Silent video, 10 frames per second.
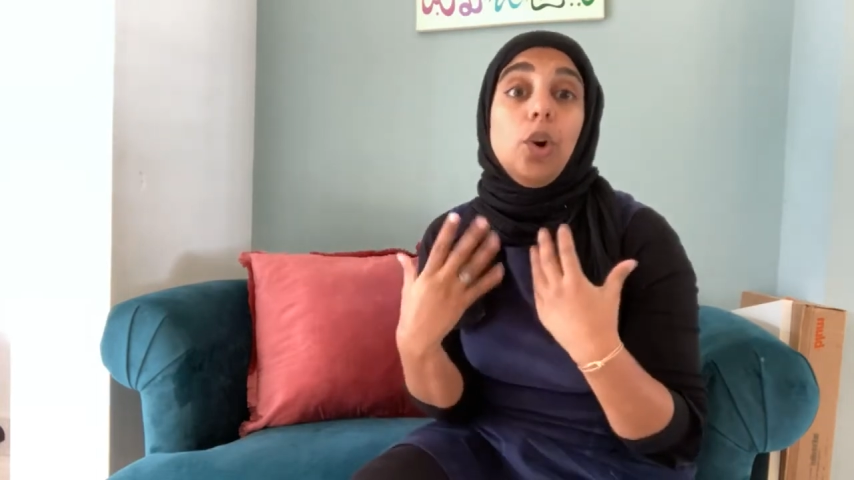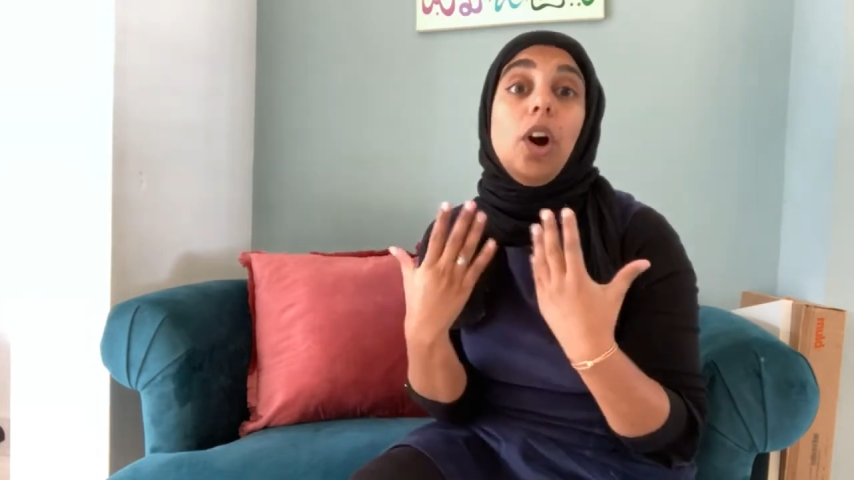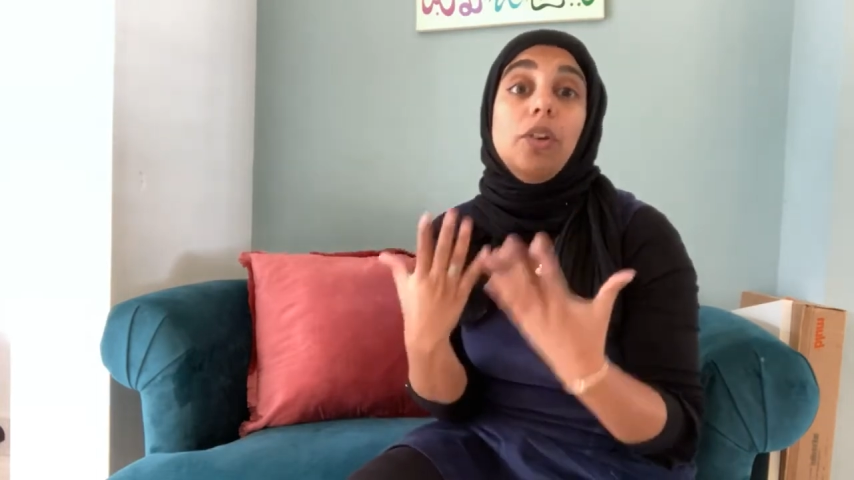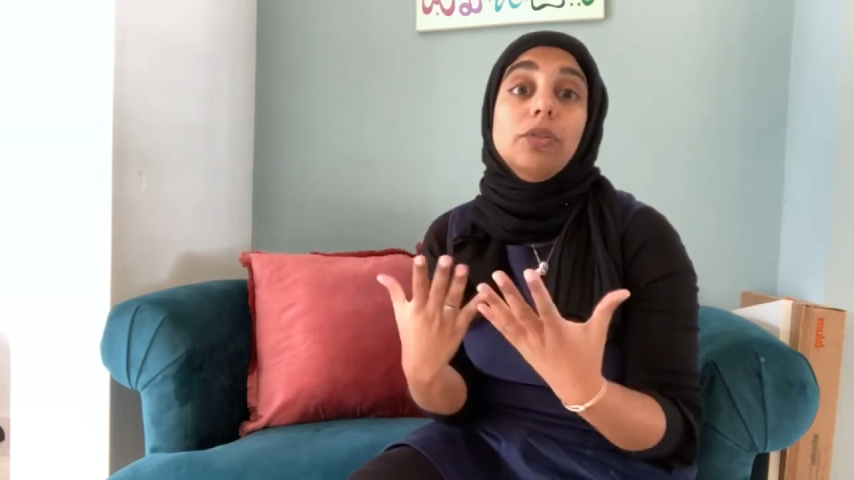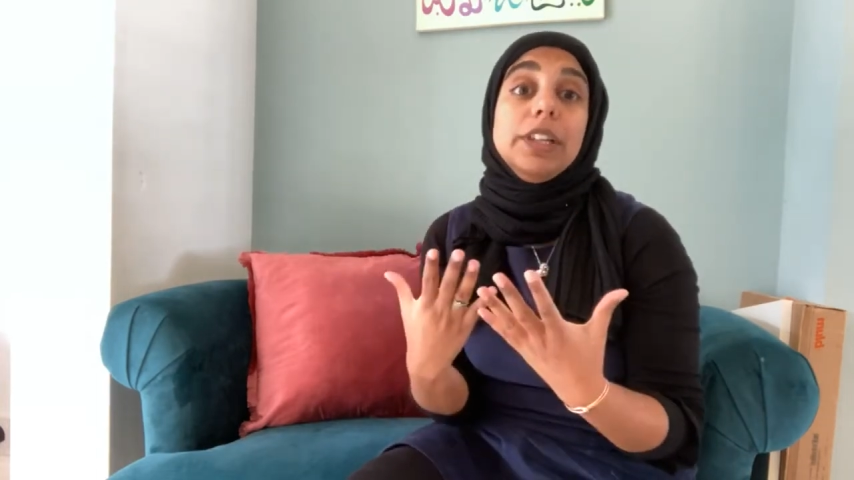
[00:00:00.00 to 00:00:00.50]

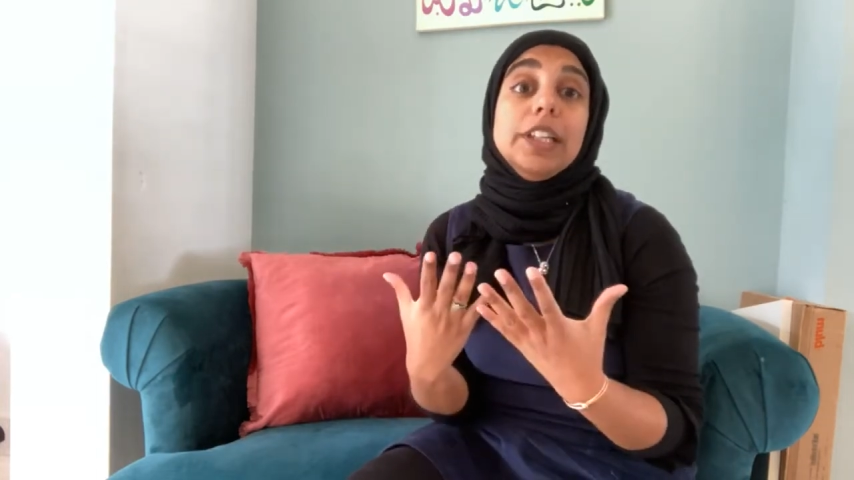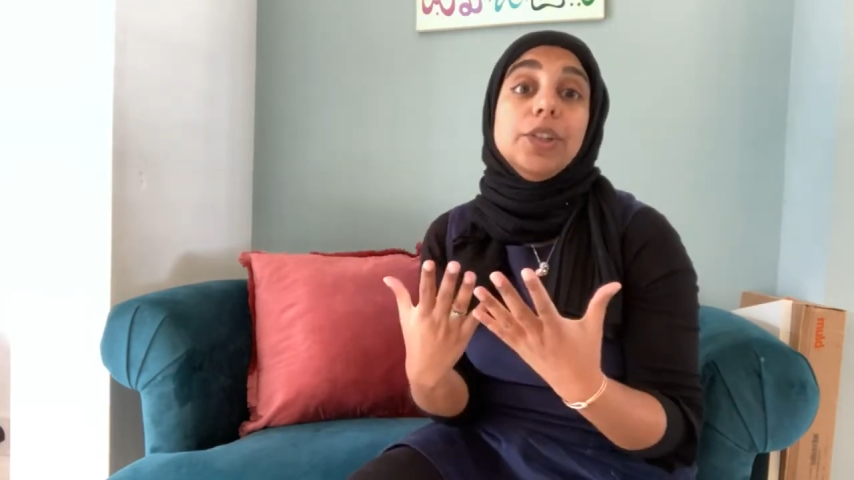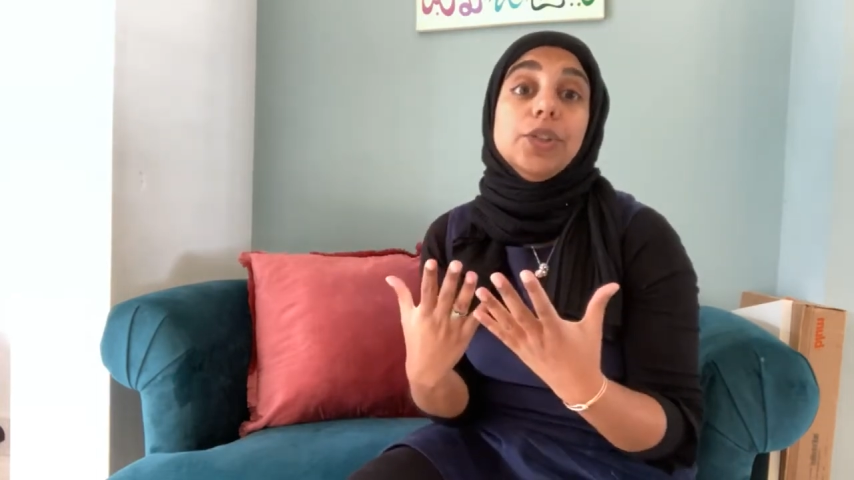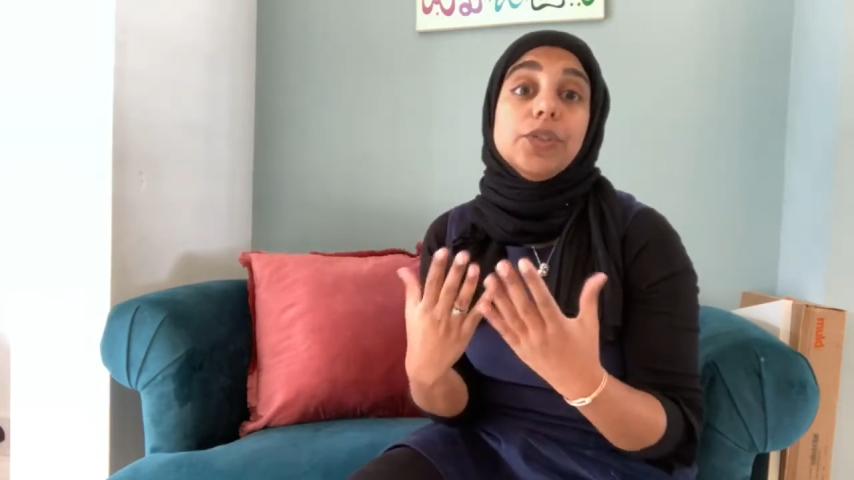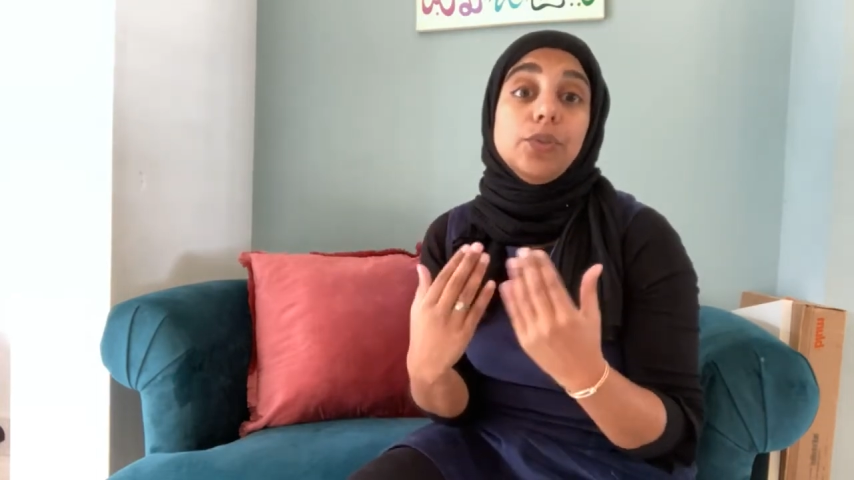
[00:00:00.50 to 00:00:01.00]
are really
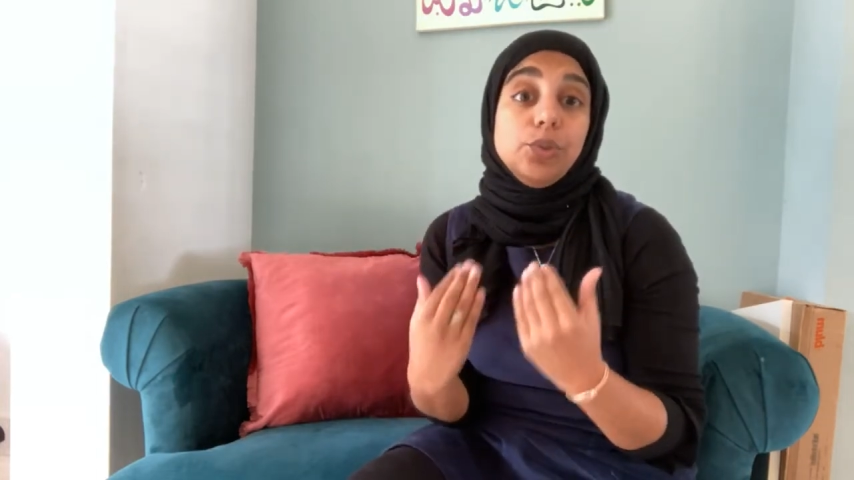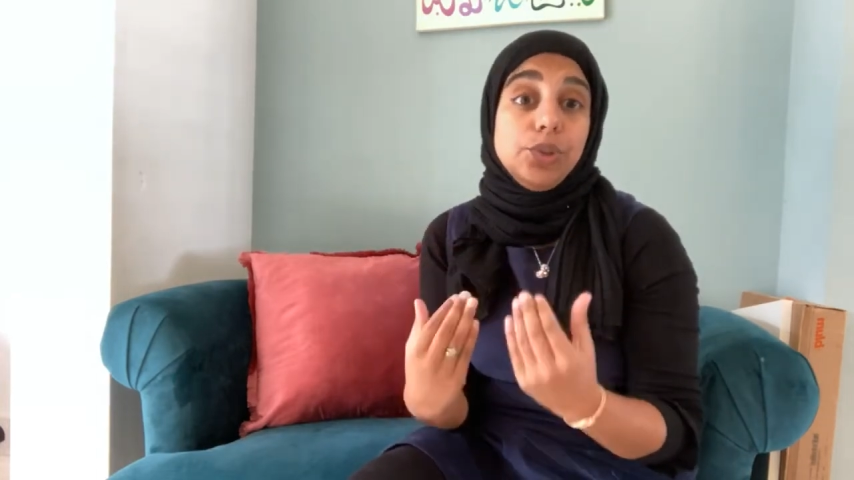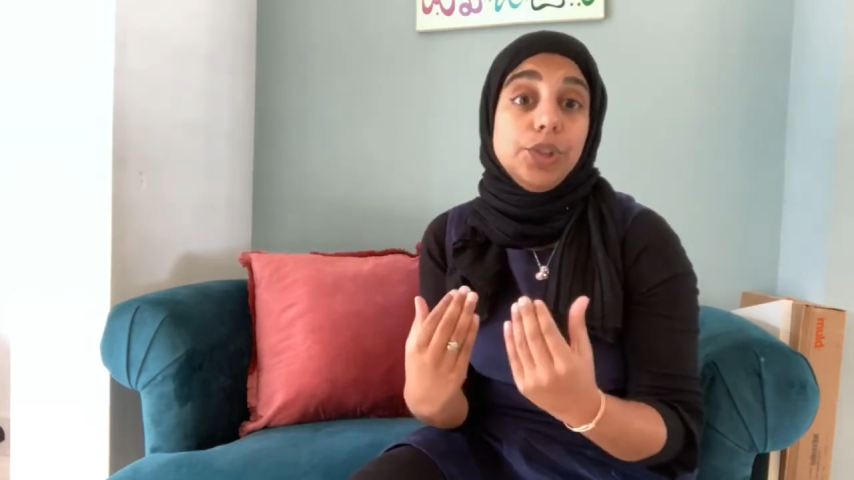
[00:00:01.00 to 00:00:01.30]
useful to